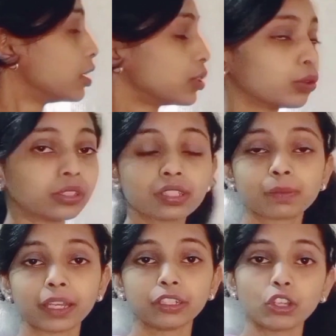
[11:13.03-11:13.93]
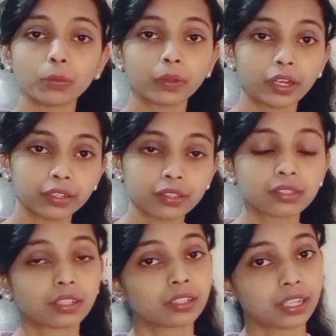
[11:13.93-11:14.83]
So this binary
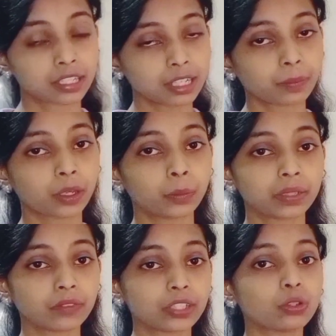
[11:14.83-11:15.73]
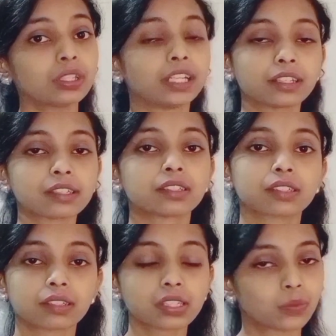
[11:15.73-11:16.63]
operators, in the next upcoming video, let us
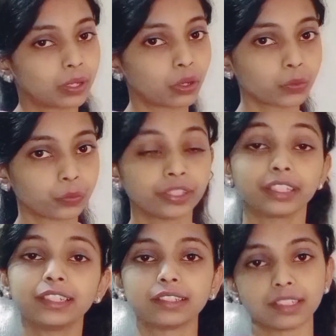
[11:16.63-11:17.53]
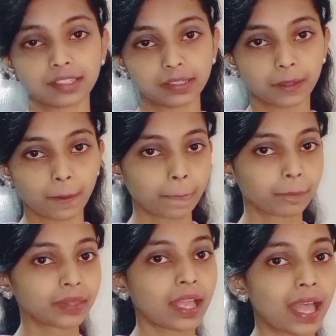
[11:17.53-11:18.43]
discuss one-on-one in detail.
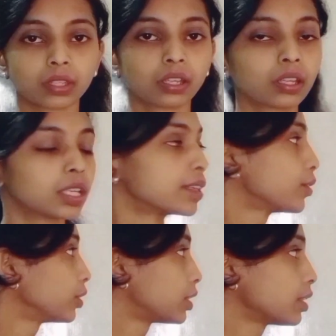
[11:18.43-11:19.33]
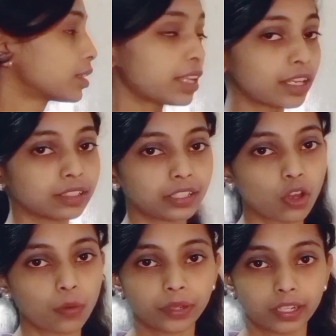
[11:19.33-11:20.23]
So this is ternary
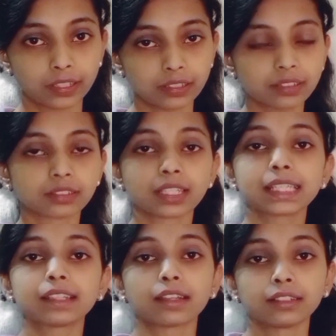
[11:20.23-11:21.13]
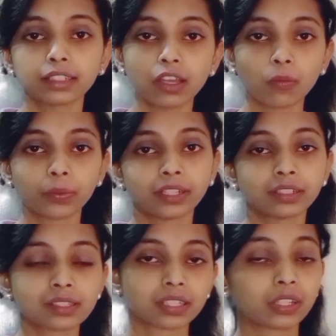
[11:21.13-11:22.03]
operators. This ternary
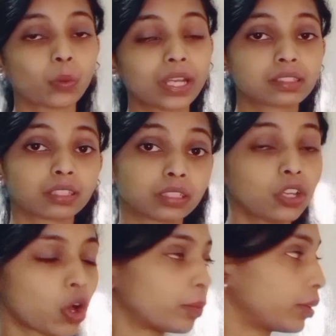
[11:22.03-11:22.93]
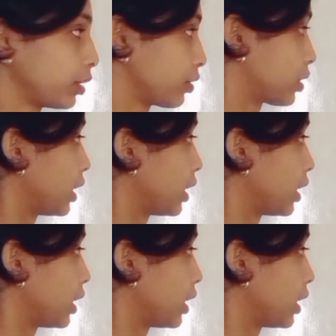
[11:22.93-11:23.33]
operators requires the 3 operators.